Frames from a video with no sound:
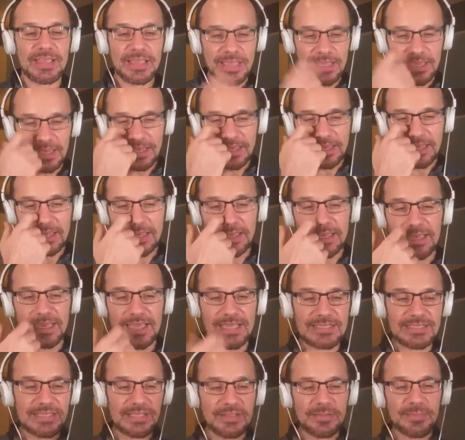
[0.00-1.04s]
it
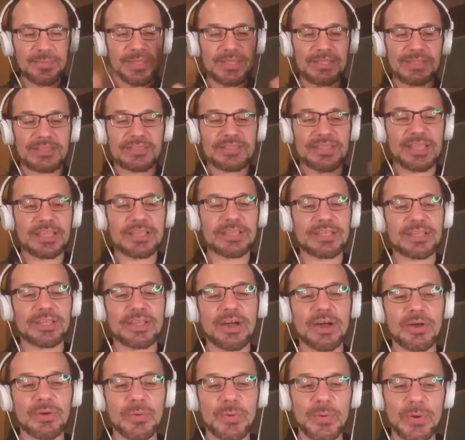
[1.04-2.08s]
gets a little bit
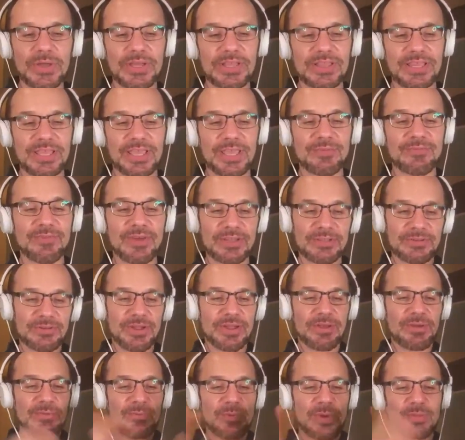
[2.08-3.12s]
technical quickly
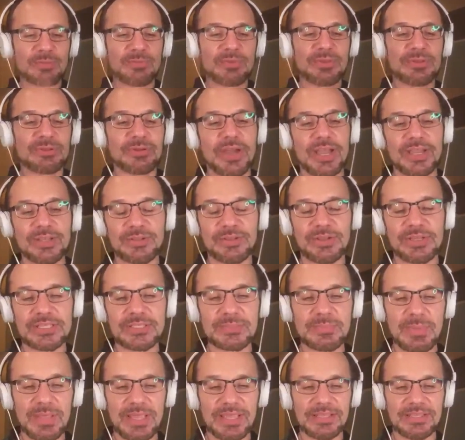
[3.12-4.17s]
when we try to
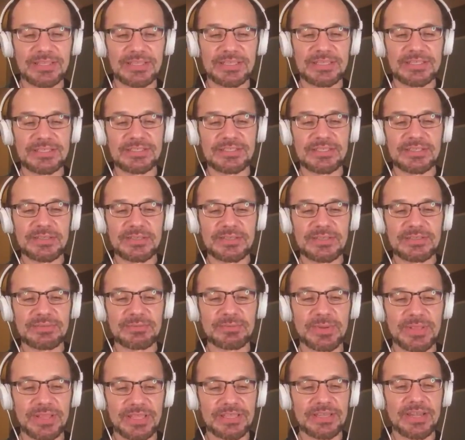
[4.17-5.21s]
explain these
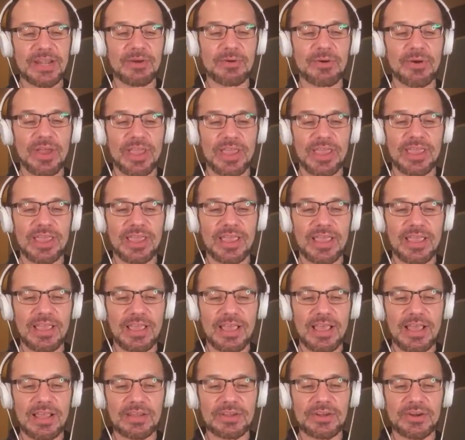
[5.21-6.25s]
really narrow
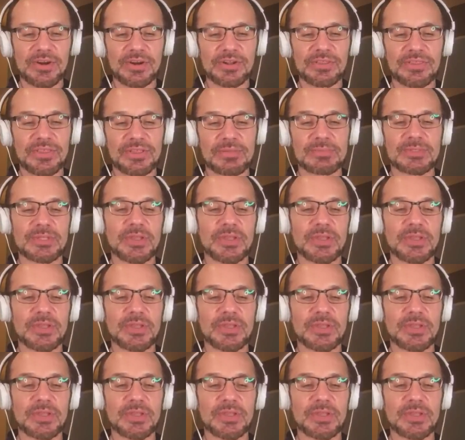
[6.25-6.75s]
algorithms.